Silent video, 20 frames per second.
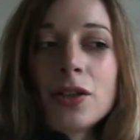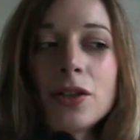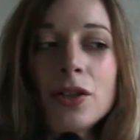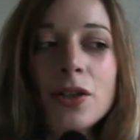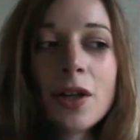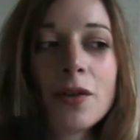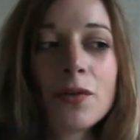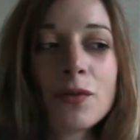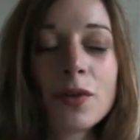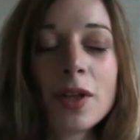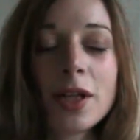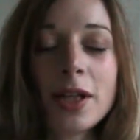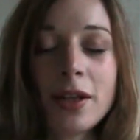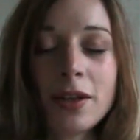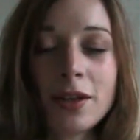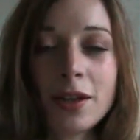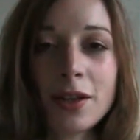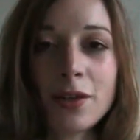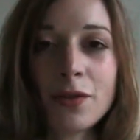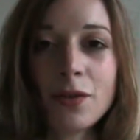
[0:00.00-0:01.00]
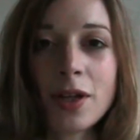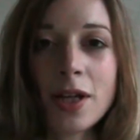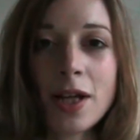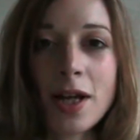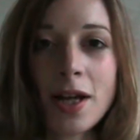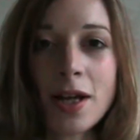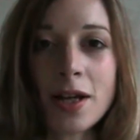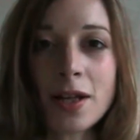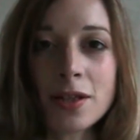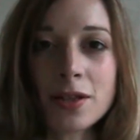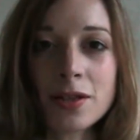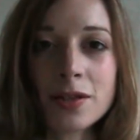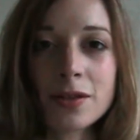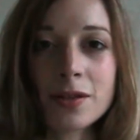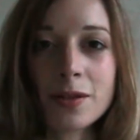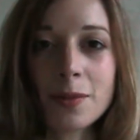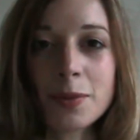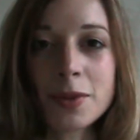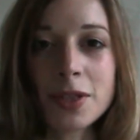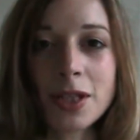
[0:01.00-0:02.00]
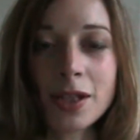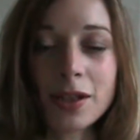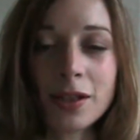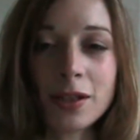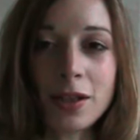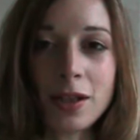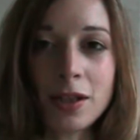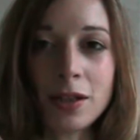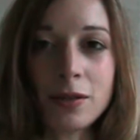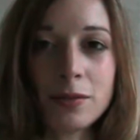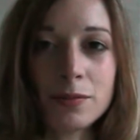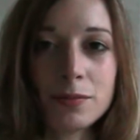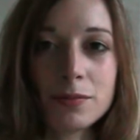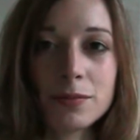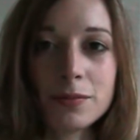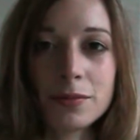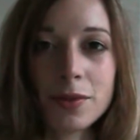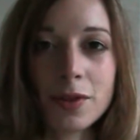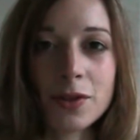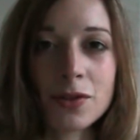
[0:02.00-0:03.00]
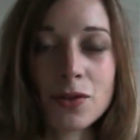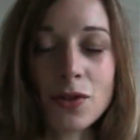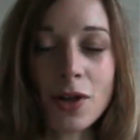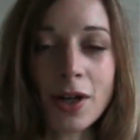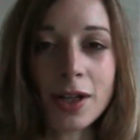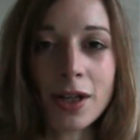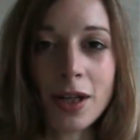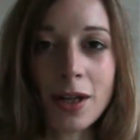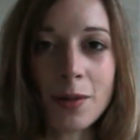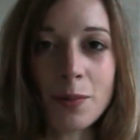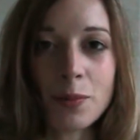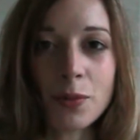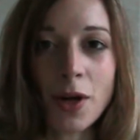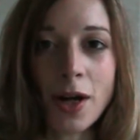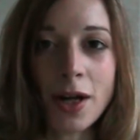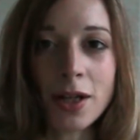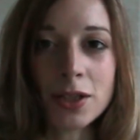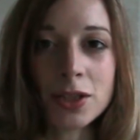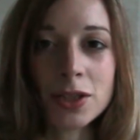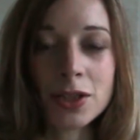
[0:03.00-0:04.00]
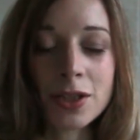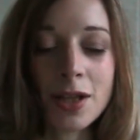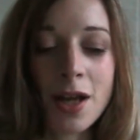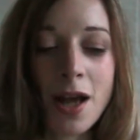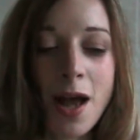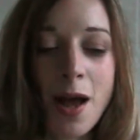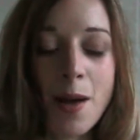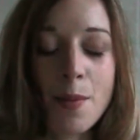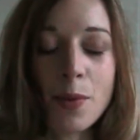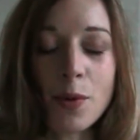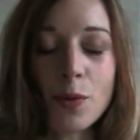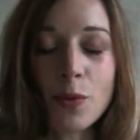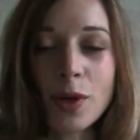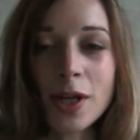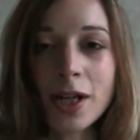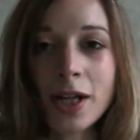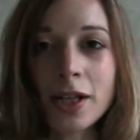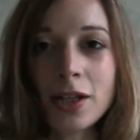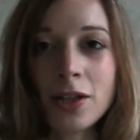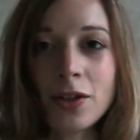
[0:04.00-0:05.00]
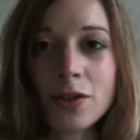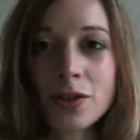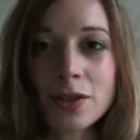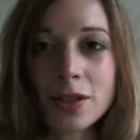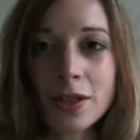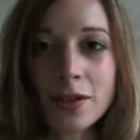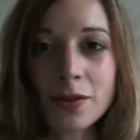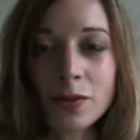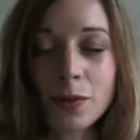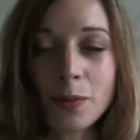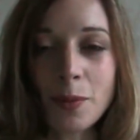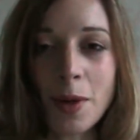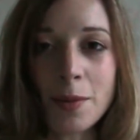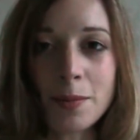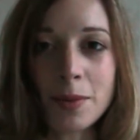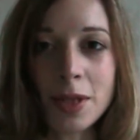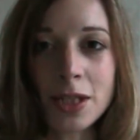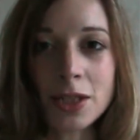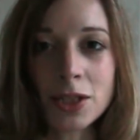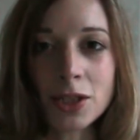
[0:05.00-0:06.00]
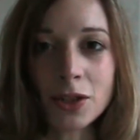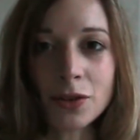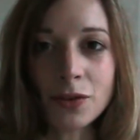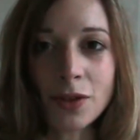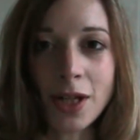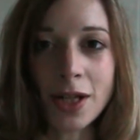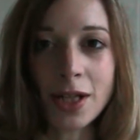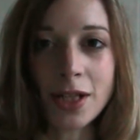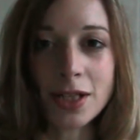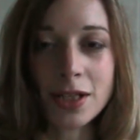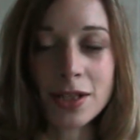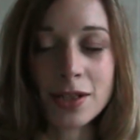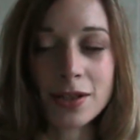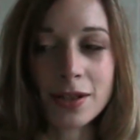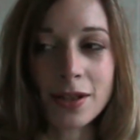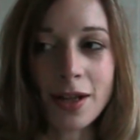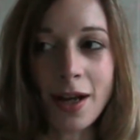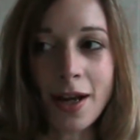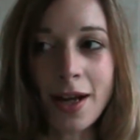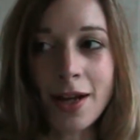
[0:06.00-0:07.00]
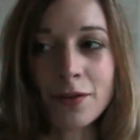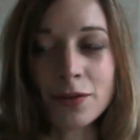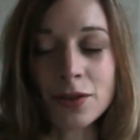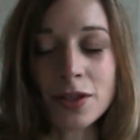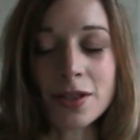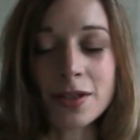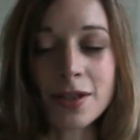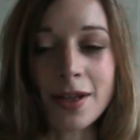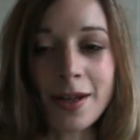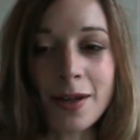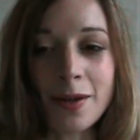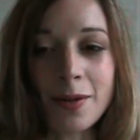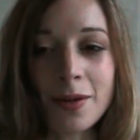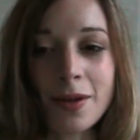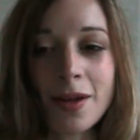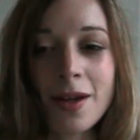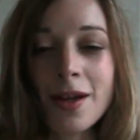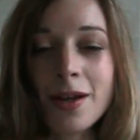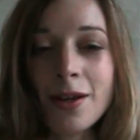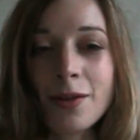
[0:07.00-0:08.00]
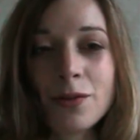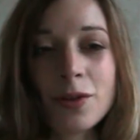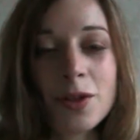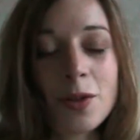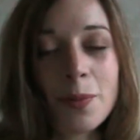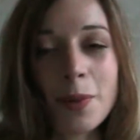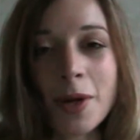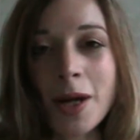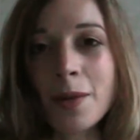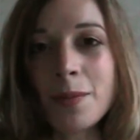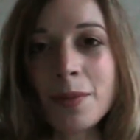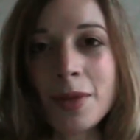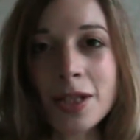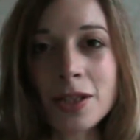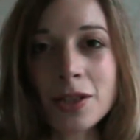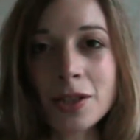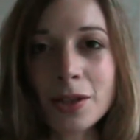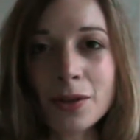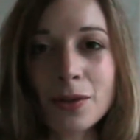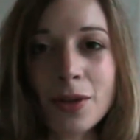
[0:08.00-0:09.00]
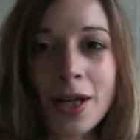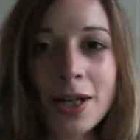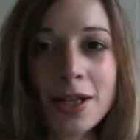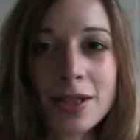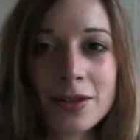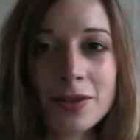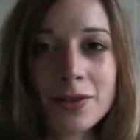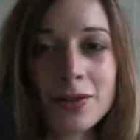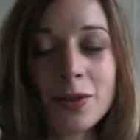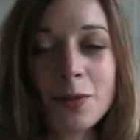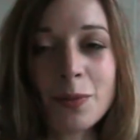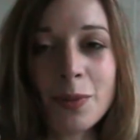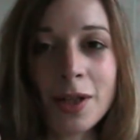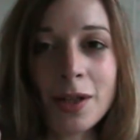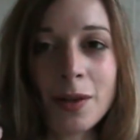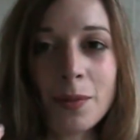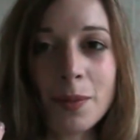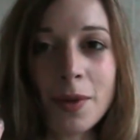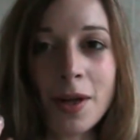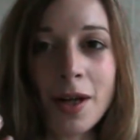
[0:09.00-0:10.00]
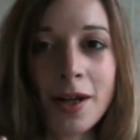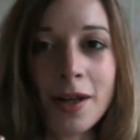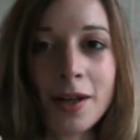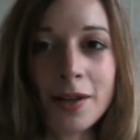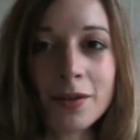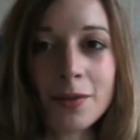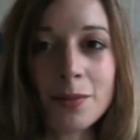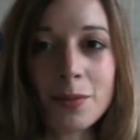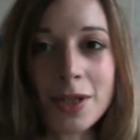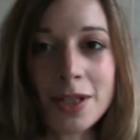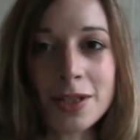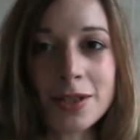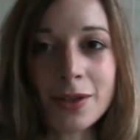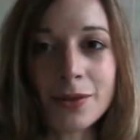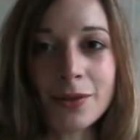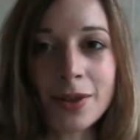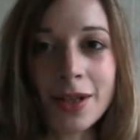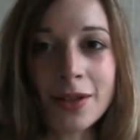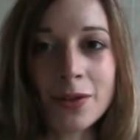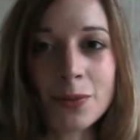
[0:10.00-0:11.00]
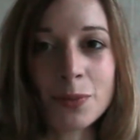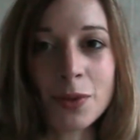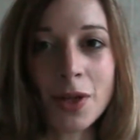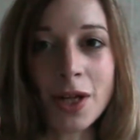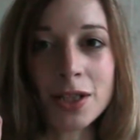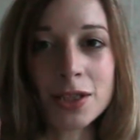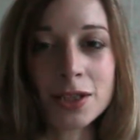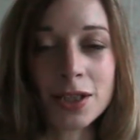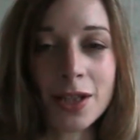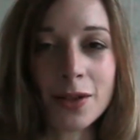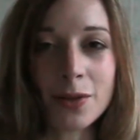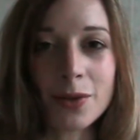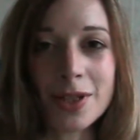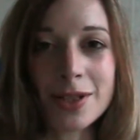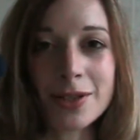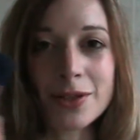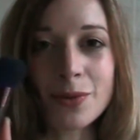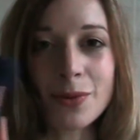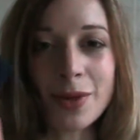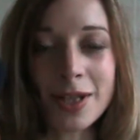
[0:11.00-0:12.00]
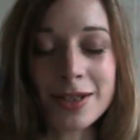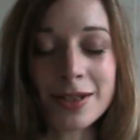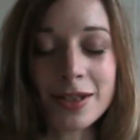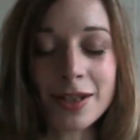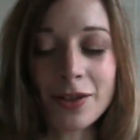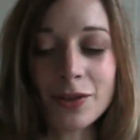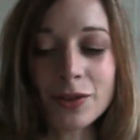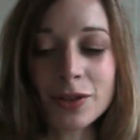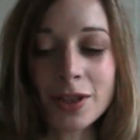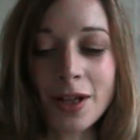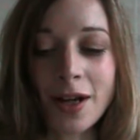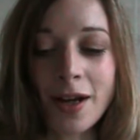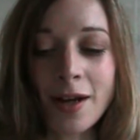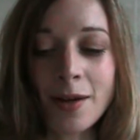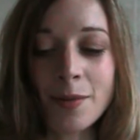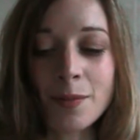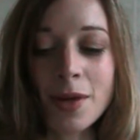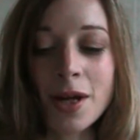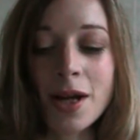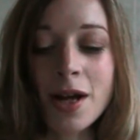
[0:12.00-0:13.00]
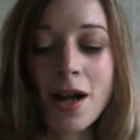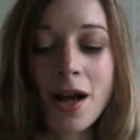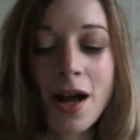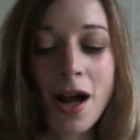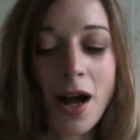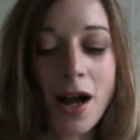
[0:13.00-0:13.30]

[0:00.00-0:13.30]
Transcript: You don't really think of it as a particularly striking brush, but when I use this with my meteorites, I have to say, if you buy meteorites, you better buy the meteorites brush, otherwise you're wasting your time.